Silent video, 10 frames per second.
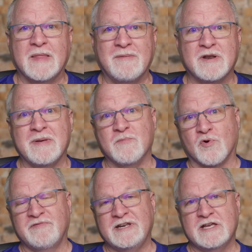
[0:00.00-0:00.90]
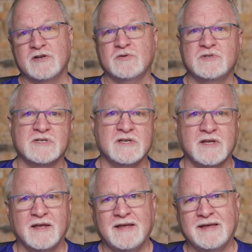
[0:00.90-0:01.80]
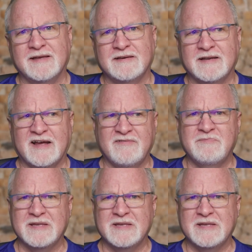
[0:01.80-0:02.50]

I'm gonna make more videos and I've